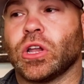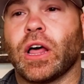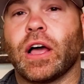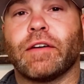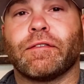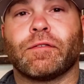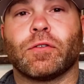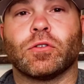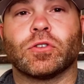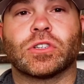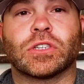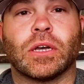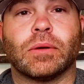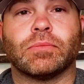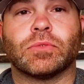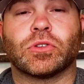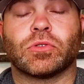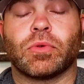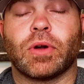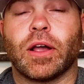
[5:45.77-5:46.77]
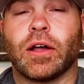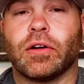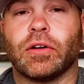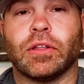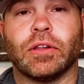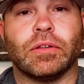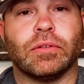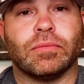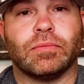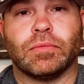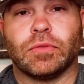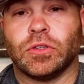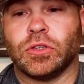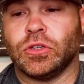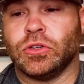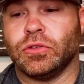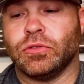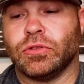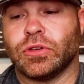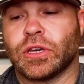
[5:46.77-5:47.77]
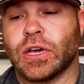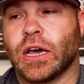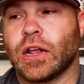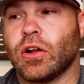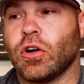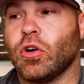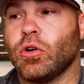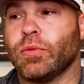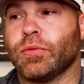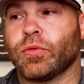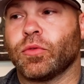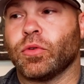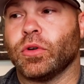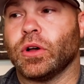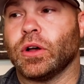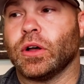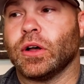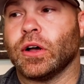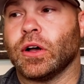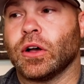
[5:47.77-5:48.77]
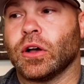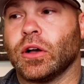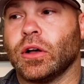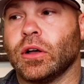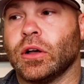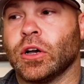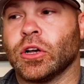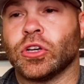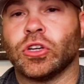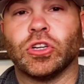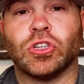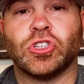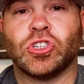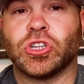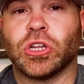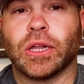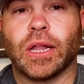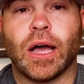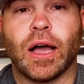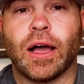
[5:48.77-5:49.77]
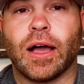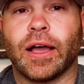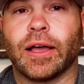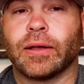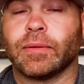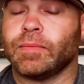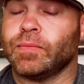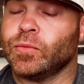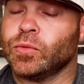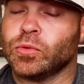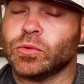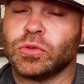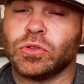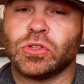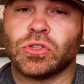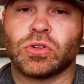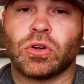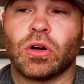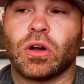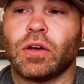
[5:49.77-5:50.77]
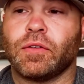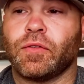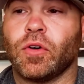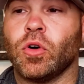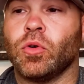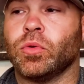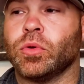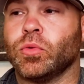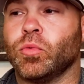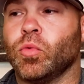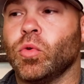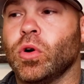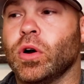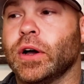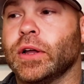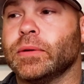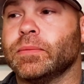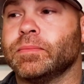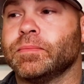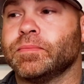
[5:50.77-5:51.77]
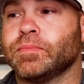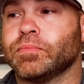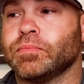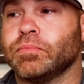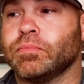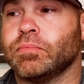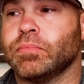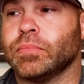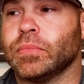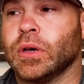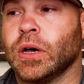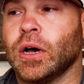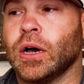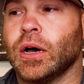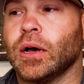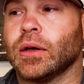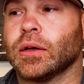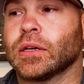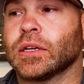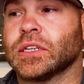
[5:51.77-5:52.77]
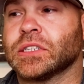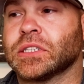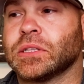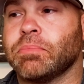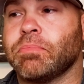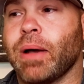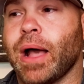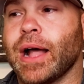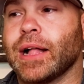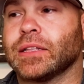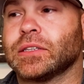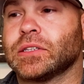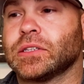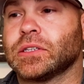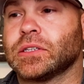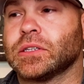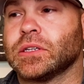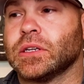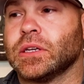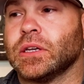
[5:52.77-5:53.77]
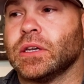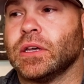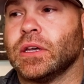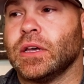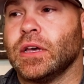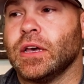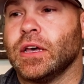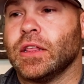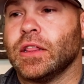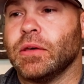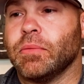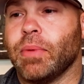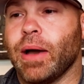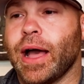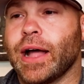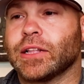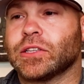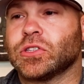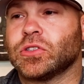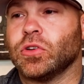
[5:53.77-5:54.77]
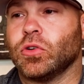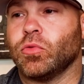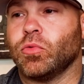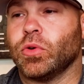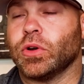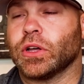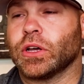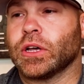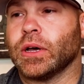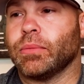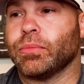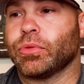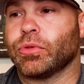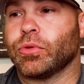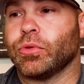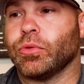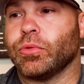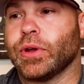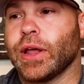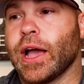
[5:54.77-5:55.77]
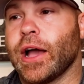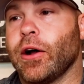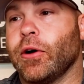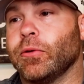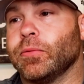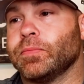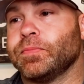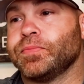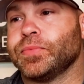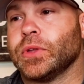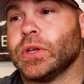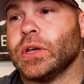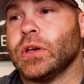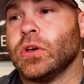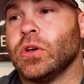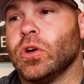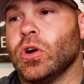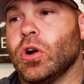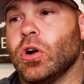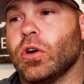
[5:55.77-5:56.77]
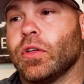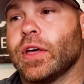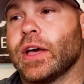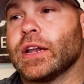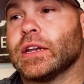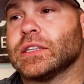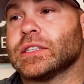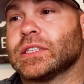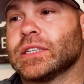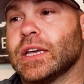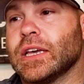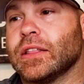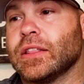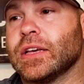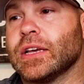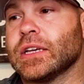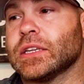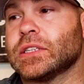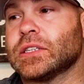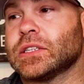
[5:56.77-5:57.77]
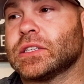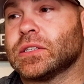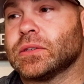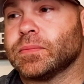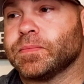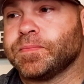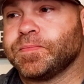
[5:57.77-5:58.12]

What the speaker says: 1st comes around and you kind of hope for a good July. Well, you start off 0-1 because the bats don't want to come through. Now, all that to say this,